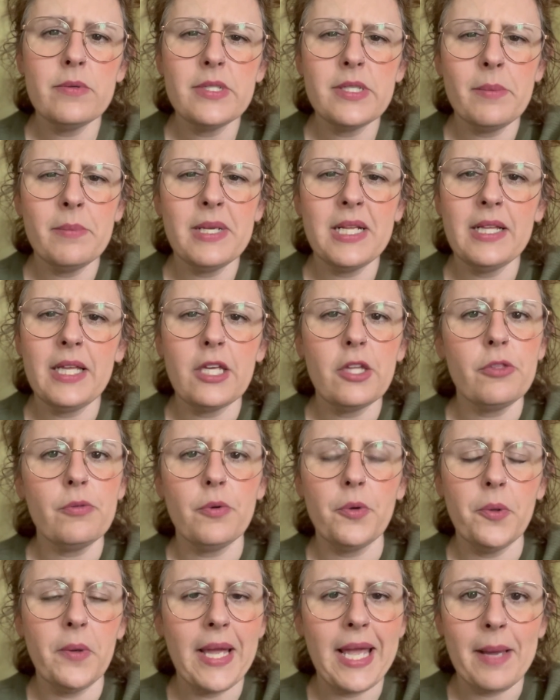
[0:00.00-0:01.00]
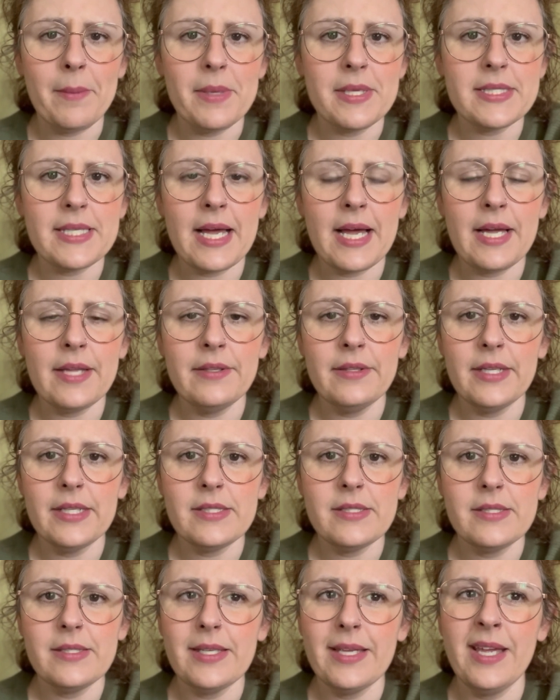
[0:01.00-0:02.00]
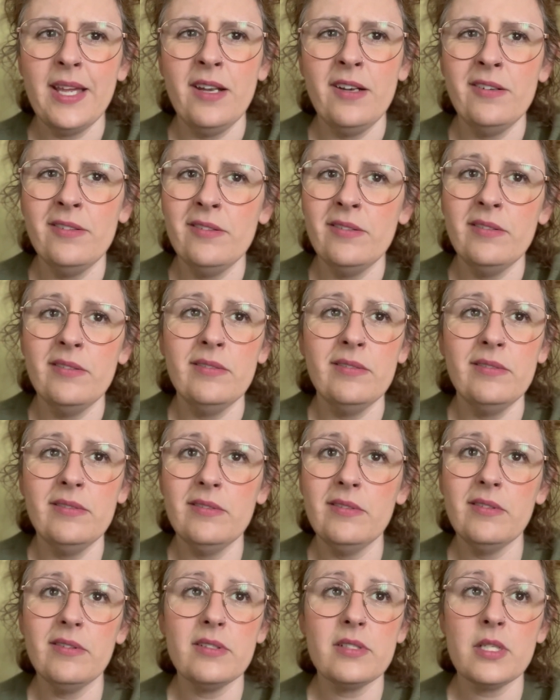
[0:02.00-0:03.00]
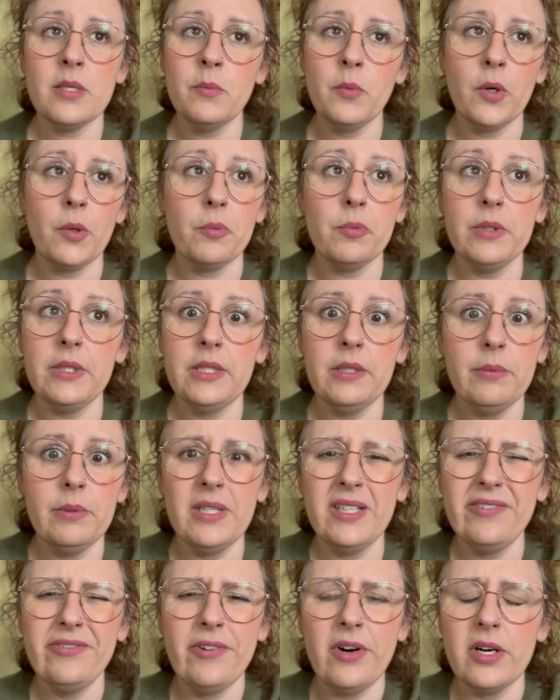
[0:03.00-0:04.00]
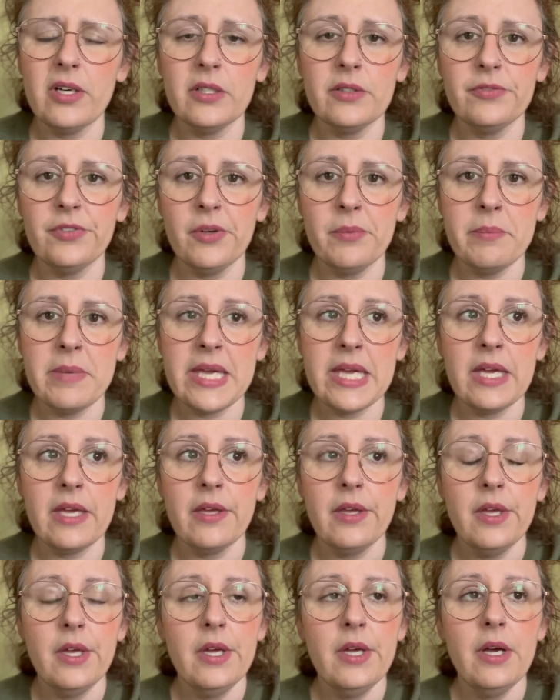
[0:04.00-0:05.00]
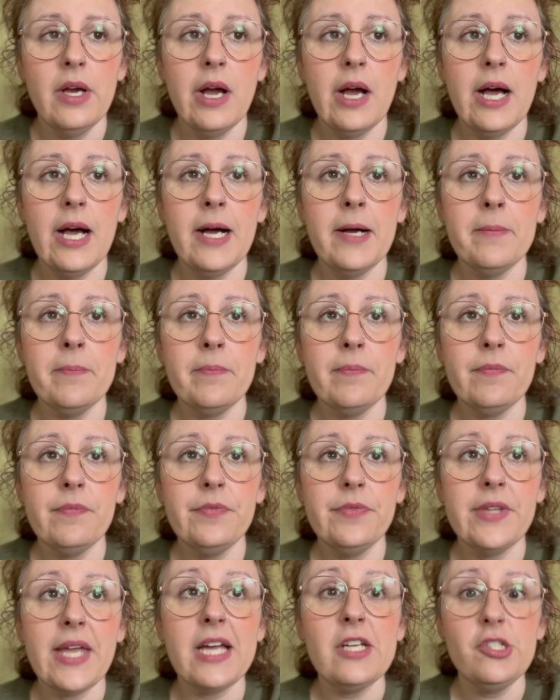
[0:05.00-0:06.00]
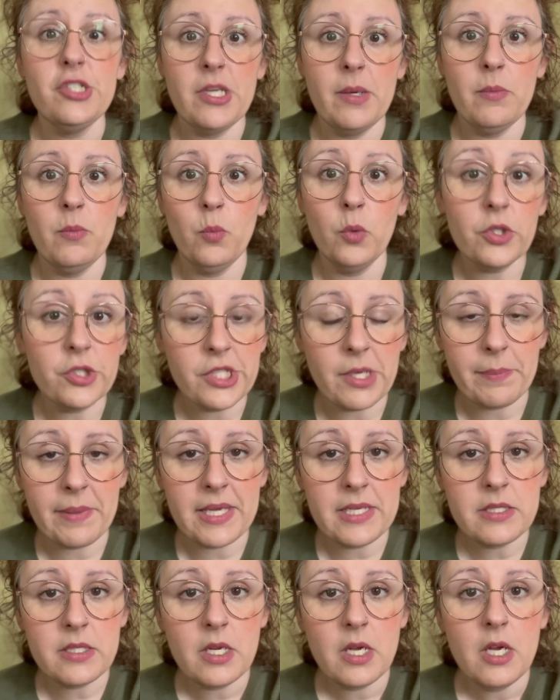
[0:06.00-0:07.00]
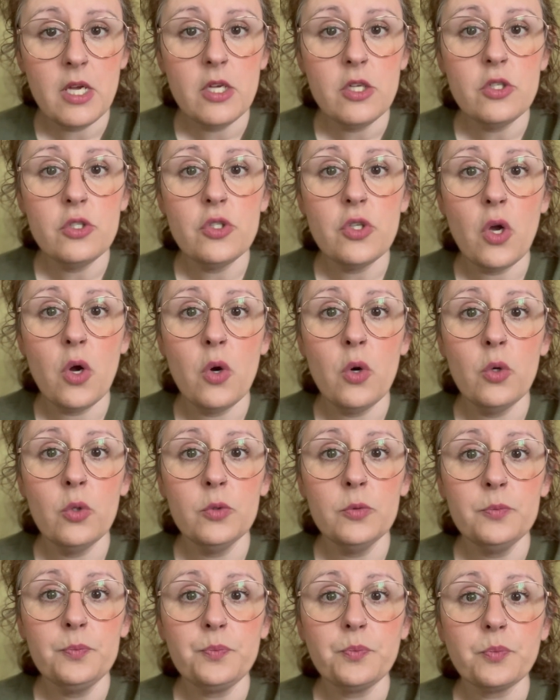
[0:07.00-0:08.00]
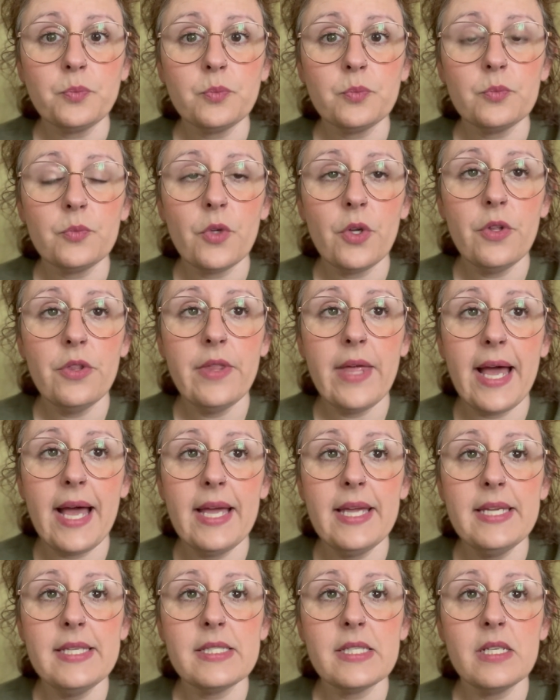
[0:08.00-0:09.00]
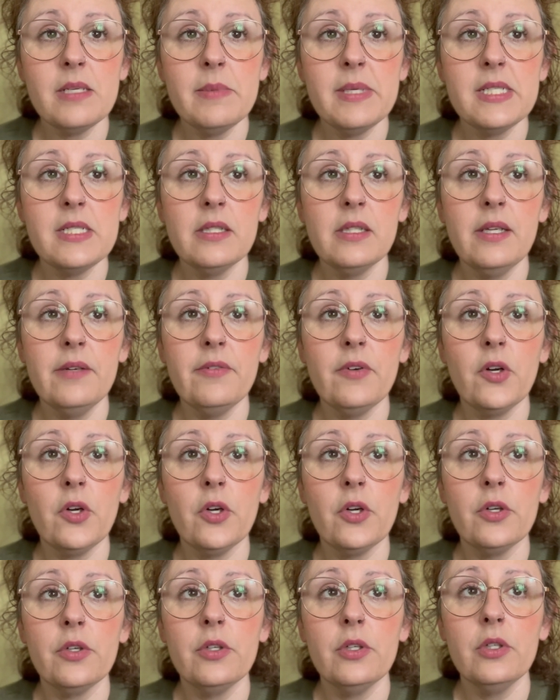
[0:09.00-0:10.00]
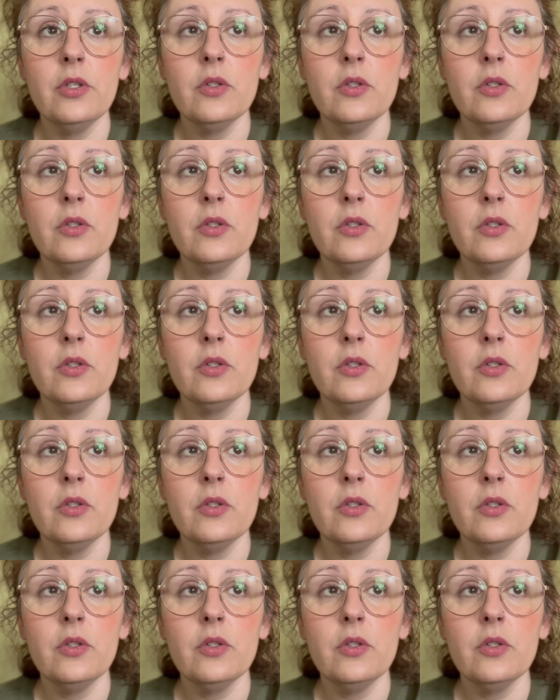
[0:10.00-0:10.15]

somebody like through Amazon that's in somewhere really, really far from me that will ship it. So that is going to be delivered.